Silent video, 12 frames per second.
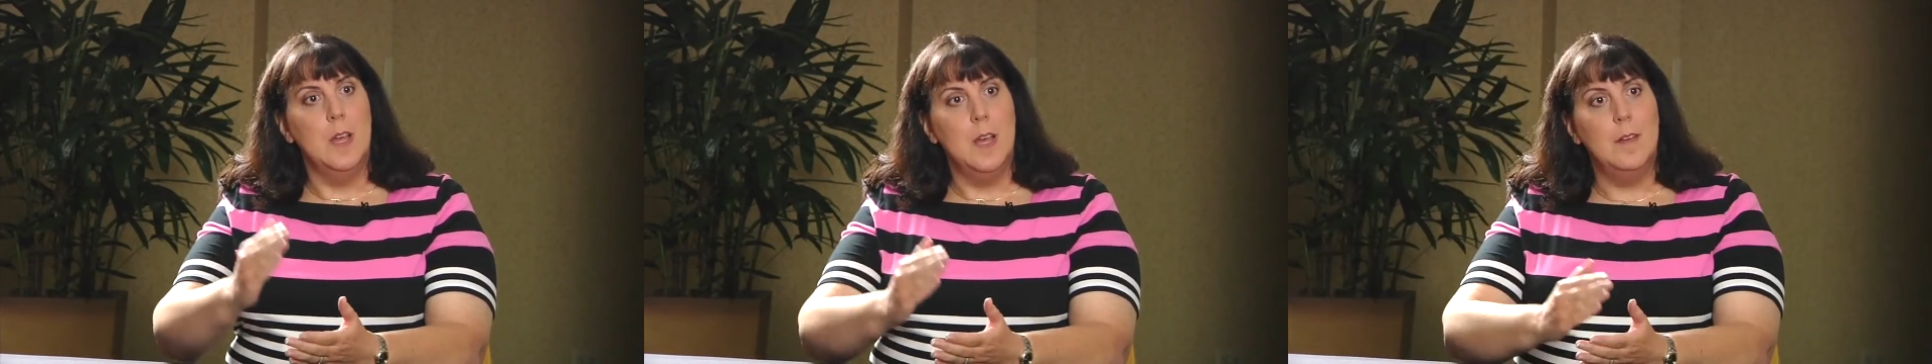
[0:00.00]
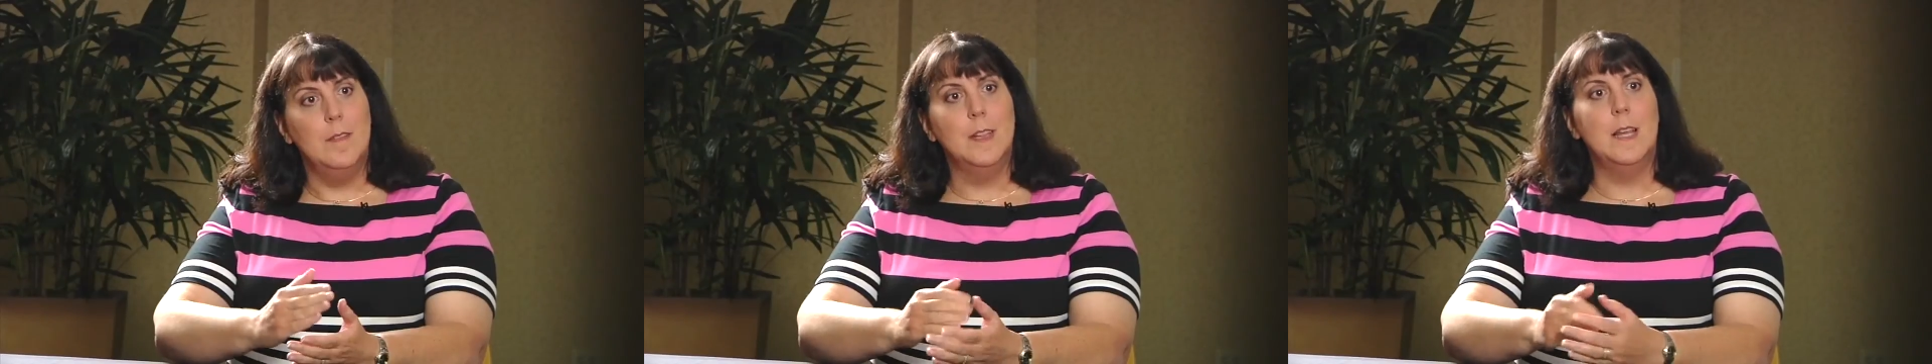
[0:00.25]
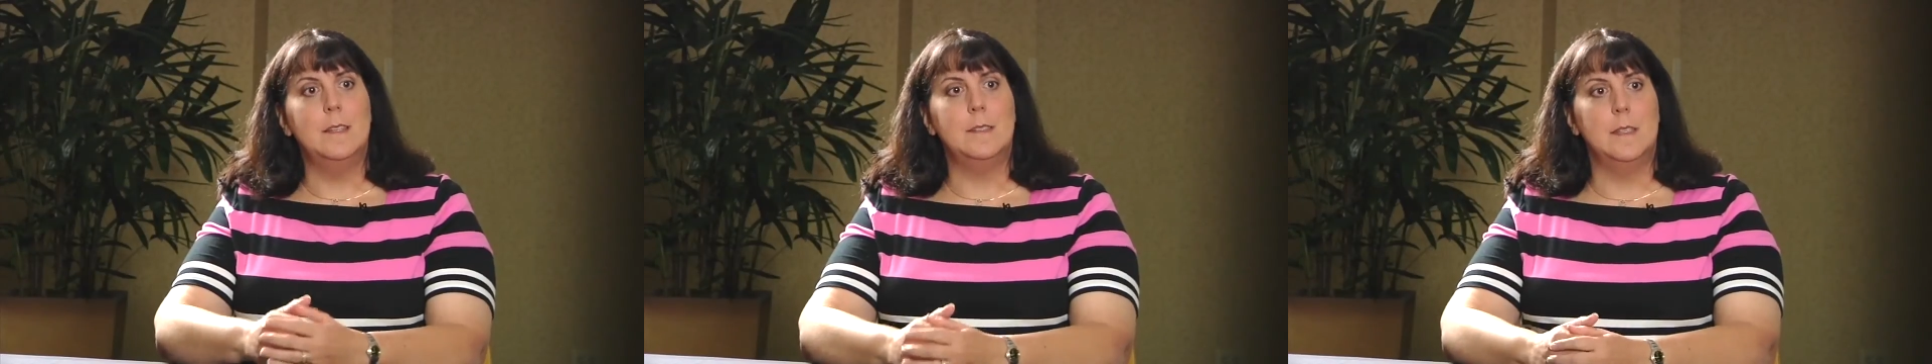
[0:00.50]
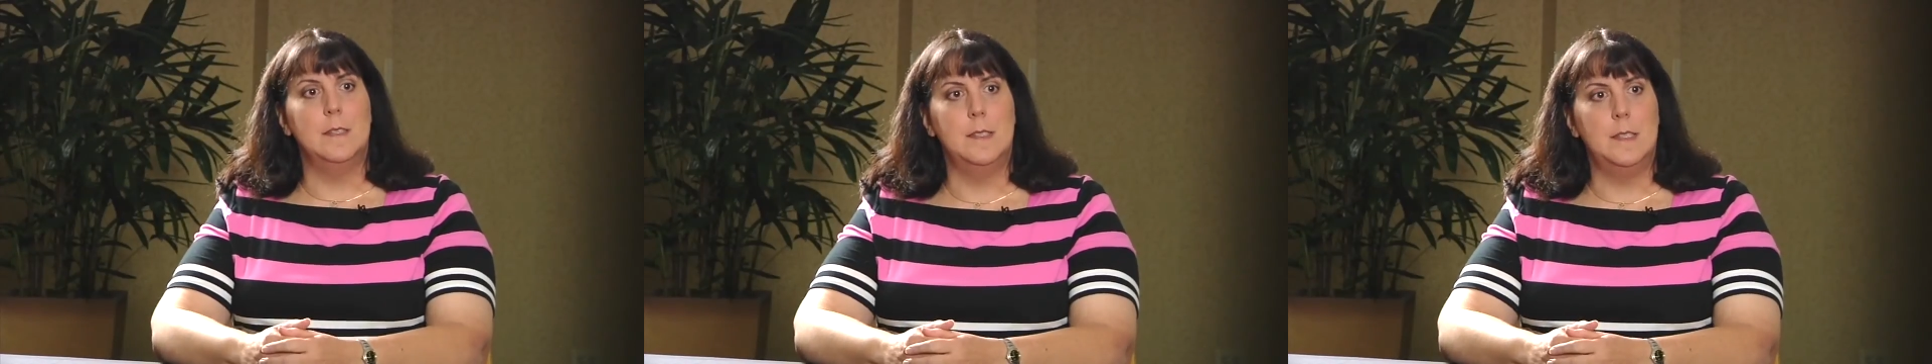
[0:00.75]
of less
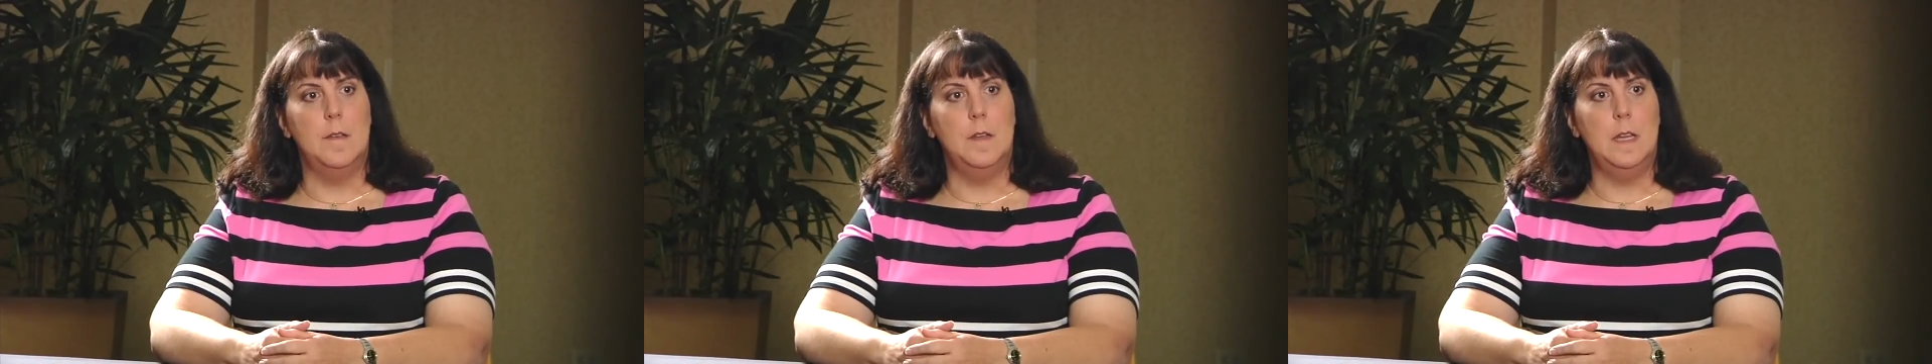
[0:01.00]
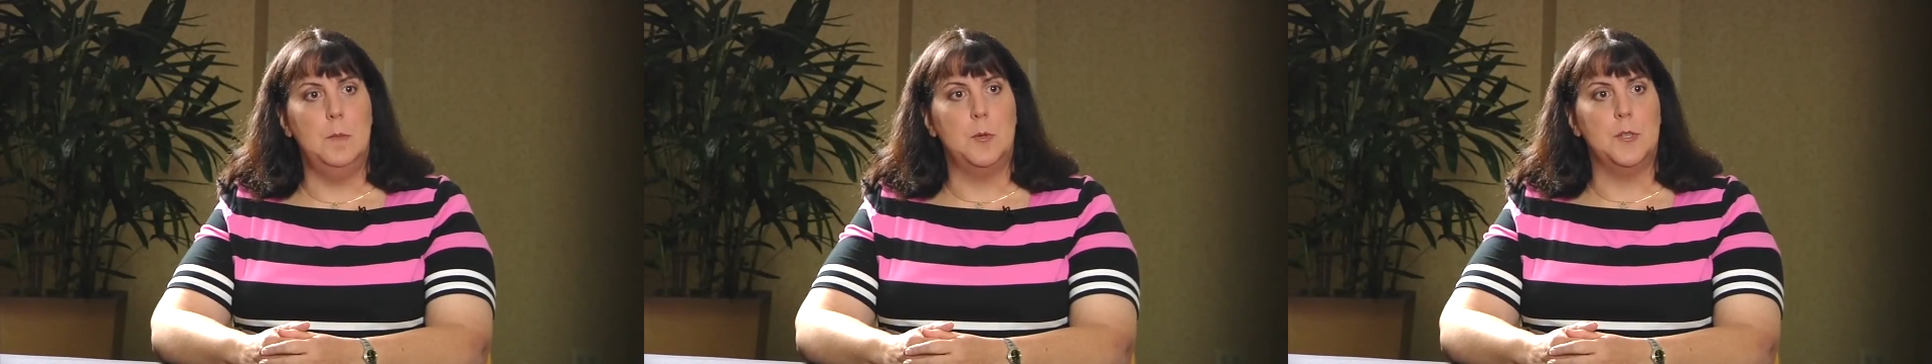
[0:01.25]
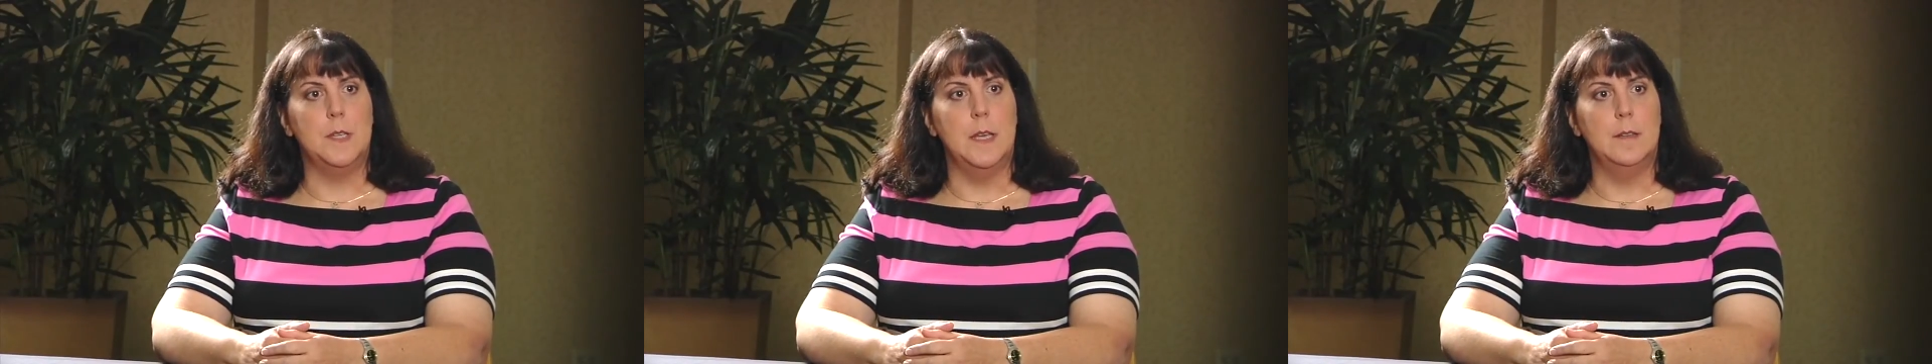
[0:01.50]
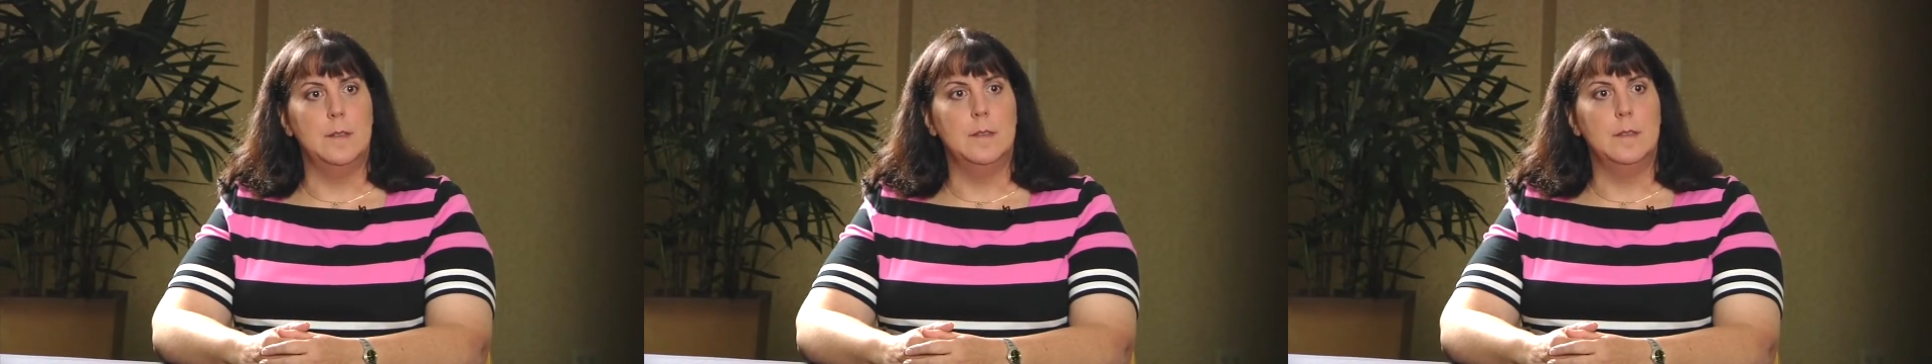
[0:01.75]
than 70%.